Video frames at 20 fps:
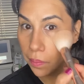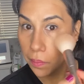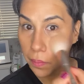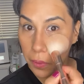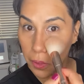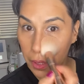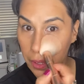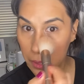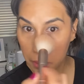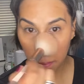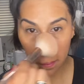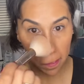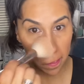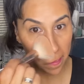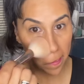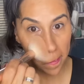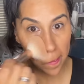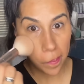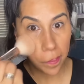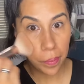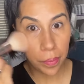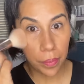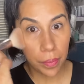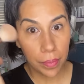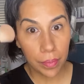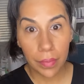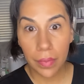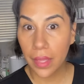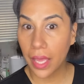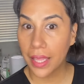Just
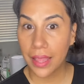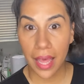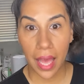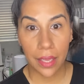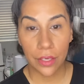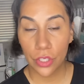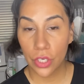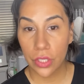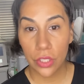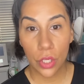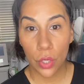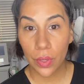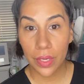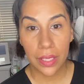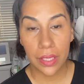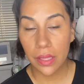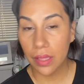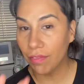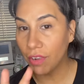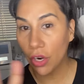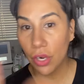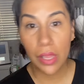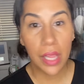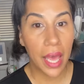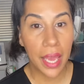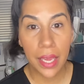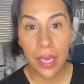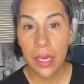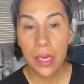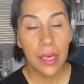like that, just so very
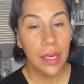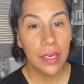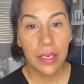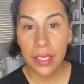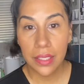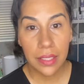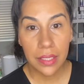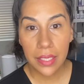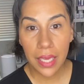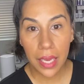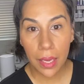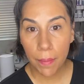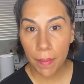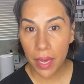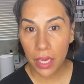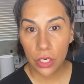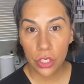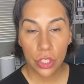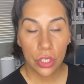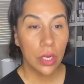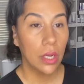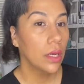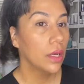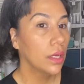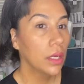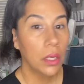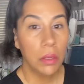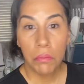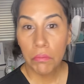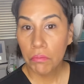light, doesn't take much.
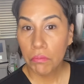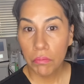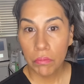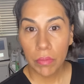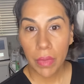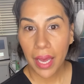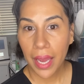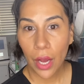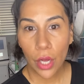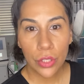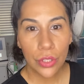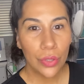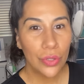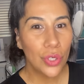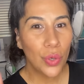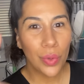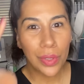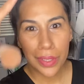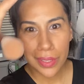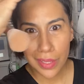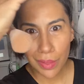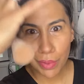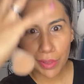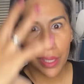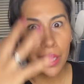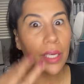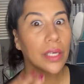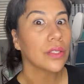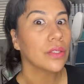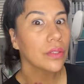I also don't want it to be
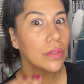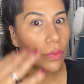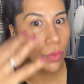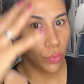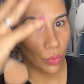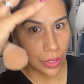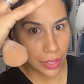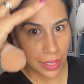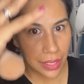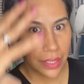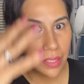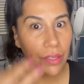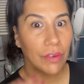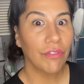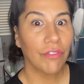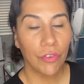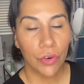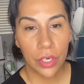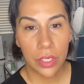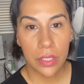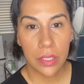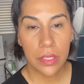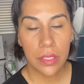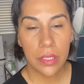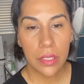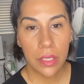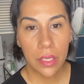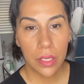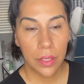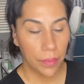like a really different
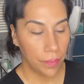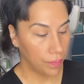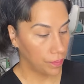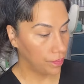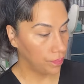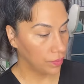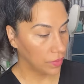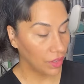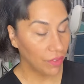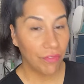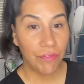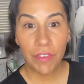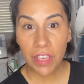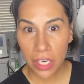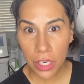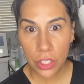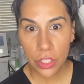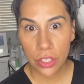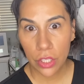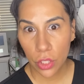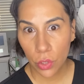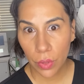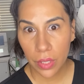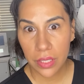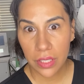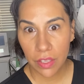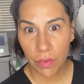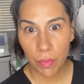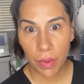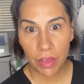finish than the rest
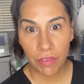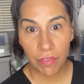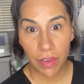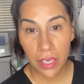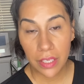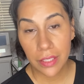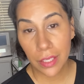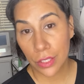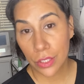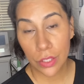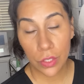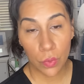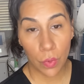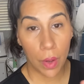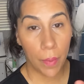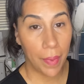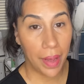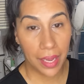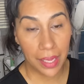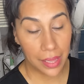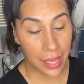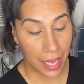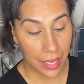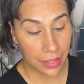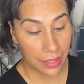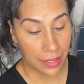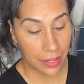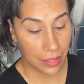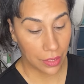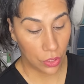of my face. I just want my
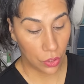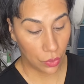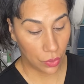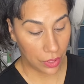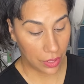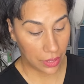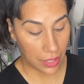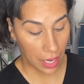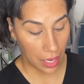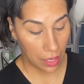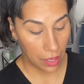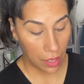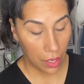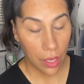glasses to stay.